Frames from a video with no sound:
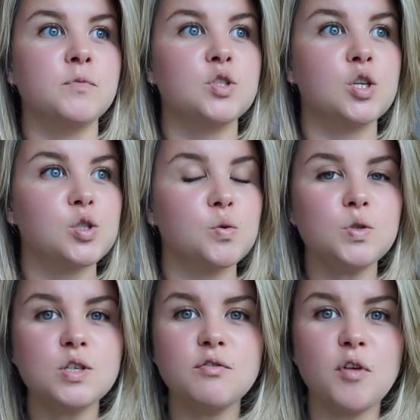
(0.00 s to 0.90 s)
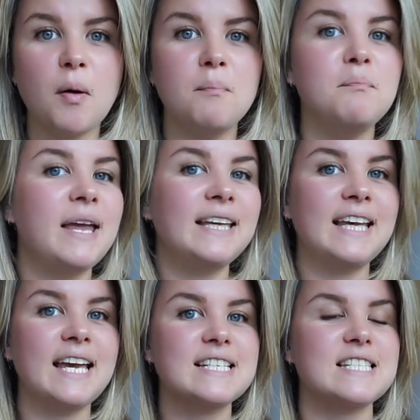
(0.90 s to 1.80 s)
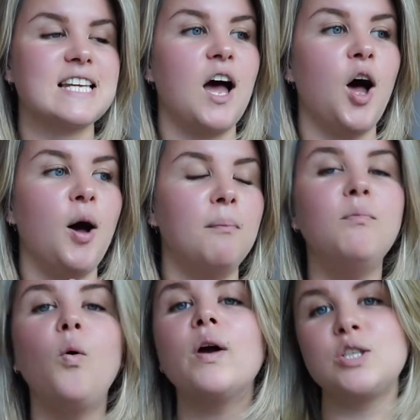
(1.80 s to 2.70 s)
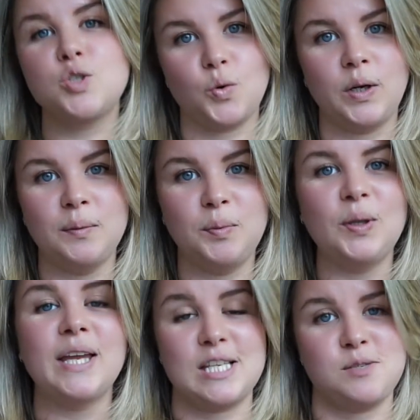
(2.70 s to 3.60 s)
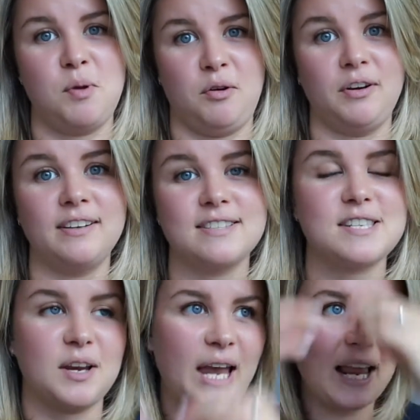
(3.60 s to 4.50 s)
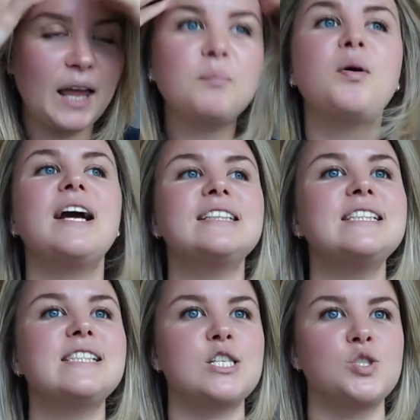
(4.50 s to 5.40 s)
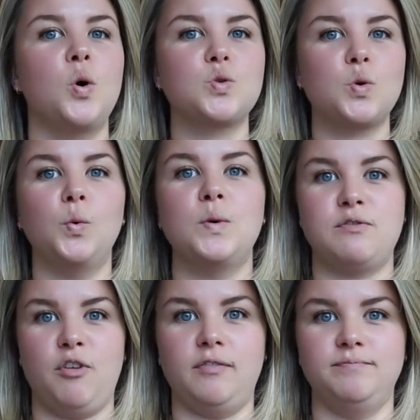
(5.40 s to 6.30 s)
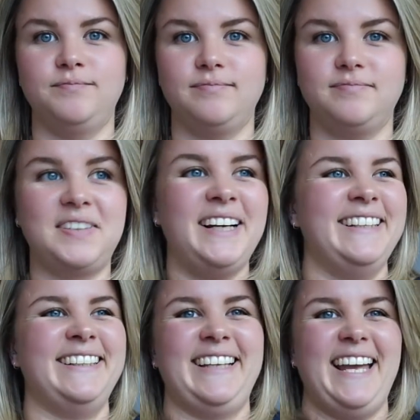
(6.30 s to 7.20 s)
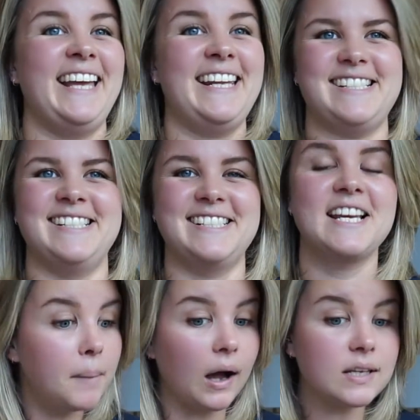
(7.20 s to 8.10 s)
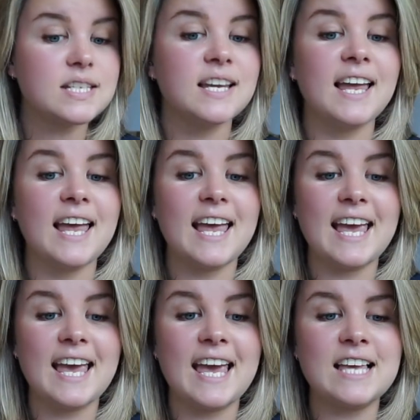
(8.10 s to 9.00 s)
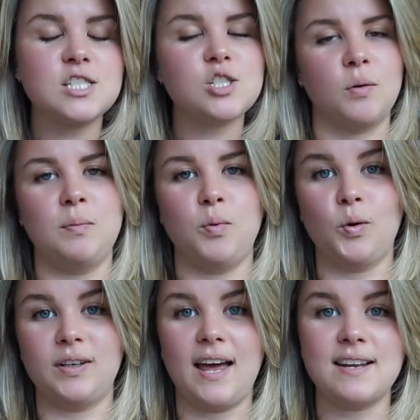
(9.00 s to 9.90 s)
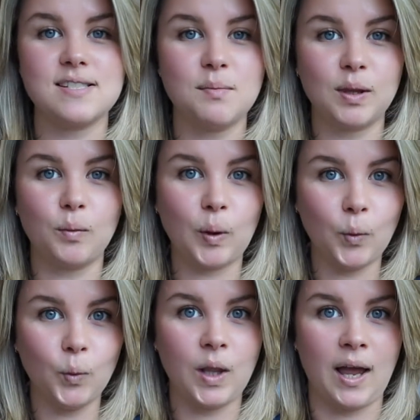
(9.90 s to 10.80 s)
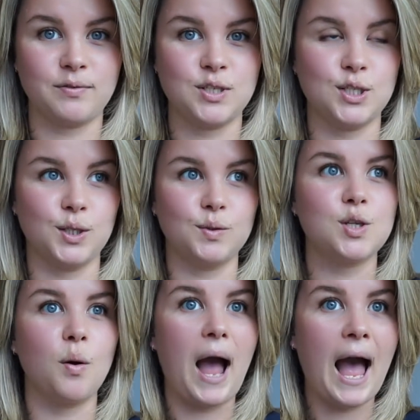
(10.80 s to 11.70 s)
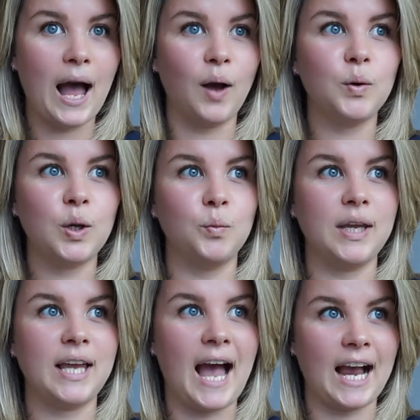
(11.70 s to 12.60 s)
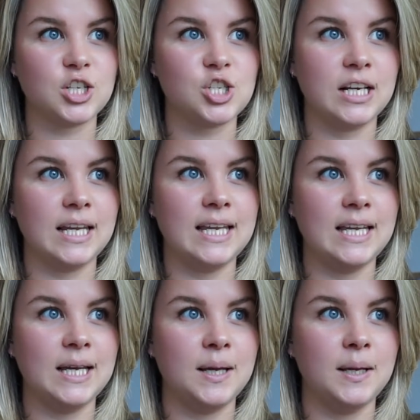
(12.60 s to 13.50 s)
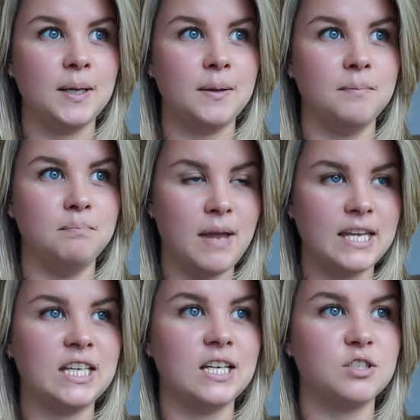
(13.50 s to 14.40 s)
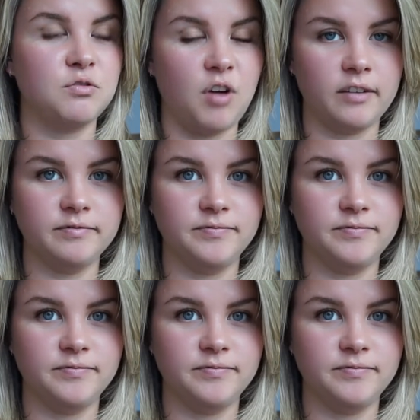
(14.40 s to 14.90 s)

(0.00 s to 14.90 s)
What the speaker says: to sort of make it a more enjoyable experience, okay? Like, practice is not always fun. It isn't, but it's so important and it's something that we all have to do. So how can we actually make it fun?